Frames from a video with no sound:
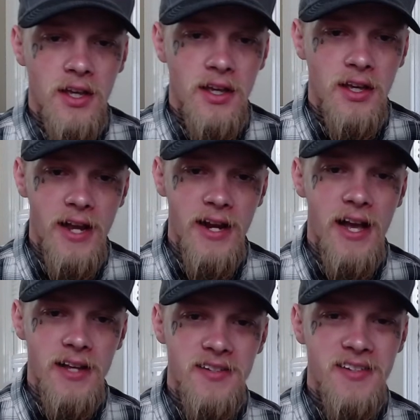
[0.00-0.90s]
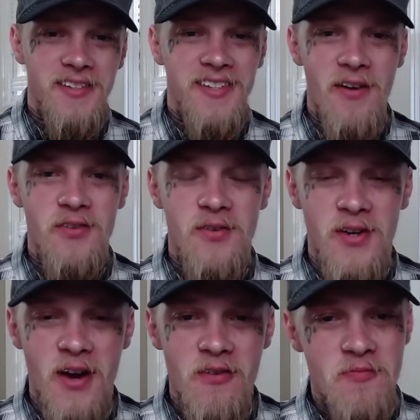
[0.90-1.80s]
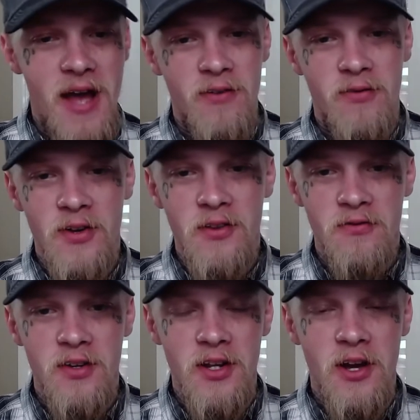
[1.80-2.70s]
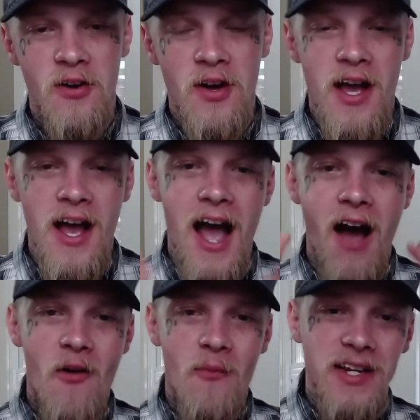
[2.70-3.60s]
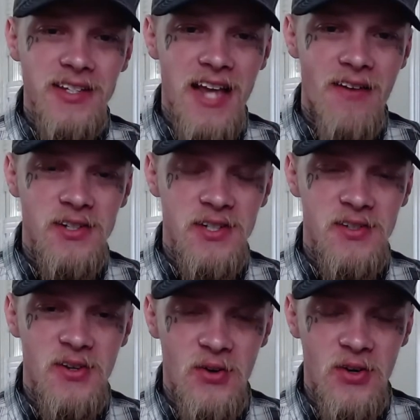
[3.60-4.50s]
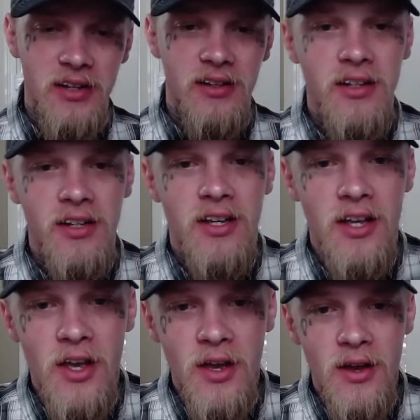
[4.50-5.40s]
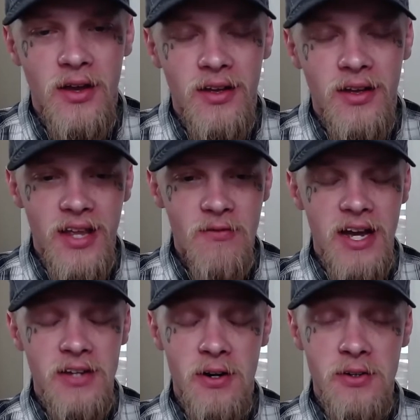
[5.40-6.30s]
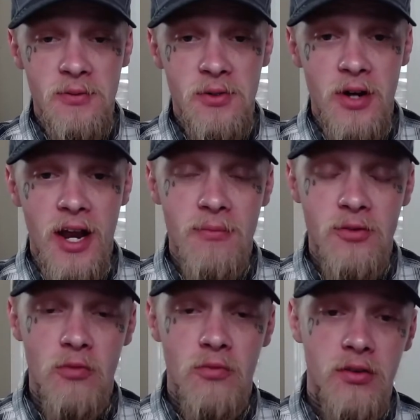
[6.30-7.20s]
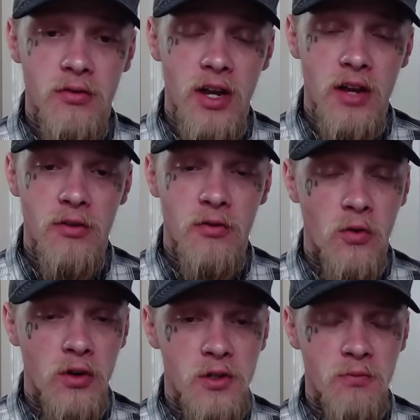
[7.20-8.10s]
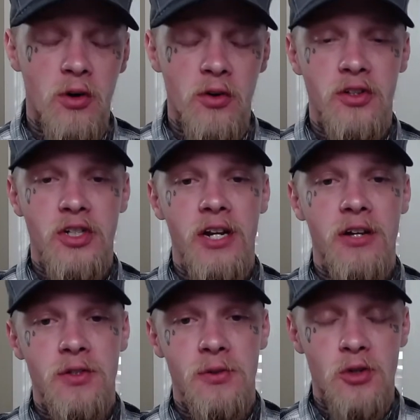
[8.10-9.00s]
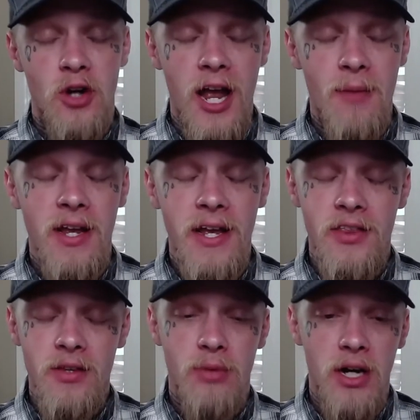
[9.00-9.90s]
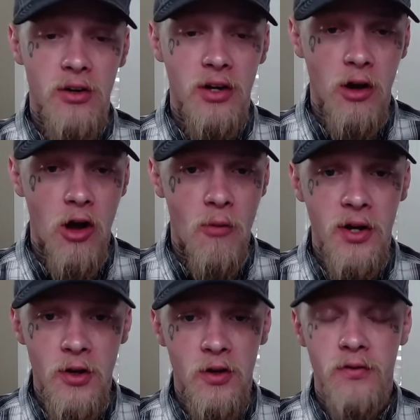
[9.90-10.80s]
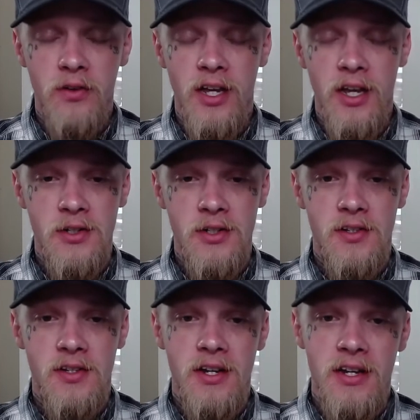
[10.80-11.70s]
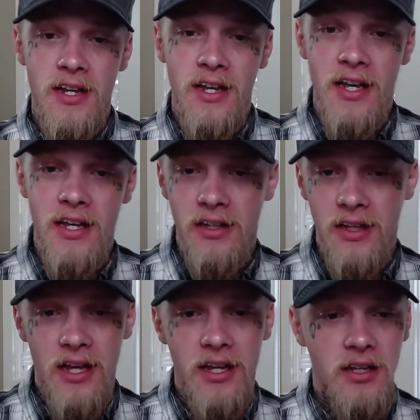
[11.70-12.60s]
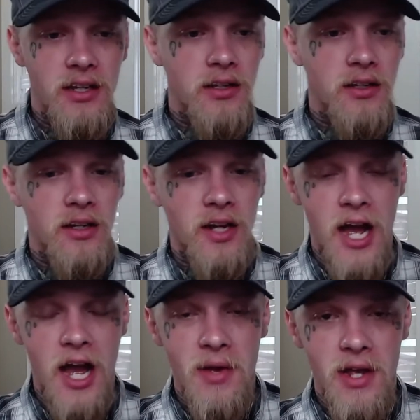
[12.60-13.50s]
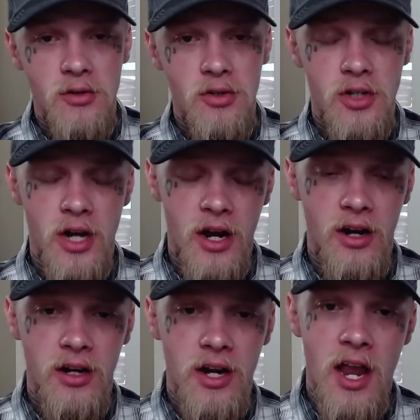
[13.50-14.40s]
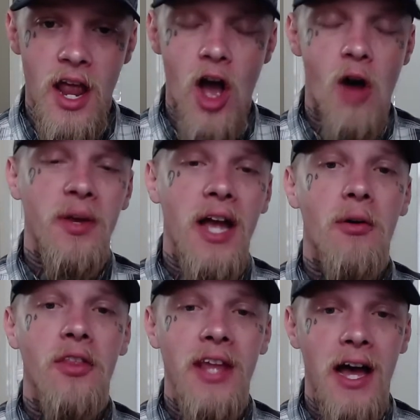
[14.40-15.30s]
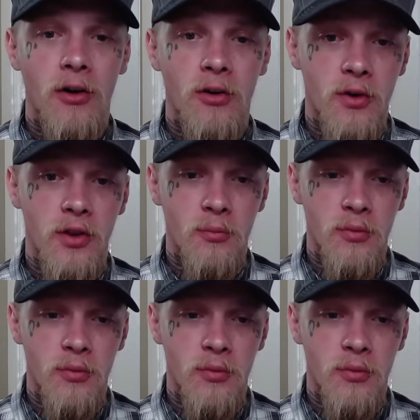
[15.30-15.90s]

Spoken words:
Hey guys, Savage Recovery back for another video. How are my savages doing? If you guys aren't subscribed, do me a favor. If you want to support the channel, subscribe, hit the bell, get all my notifications. Hit a like, comment, share, help me out with the algorithm.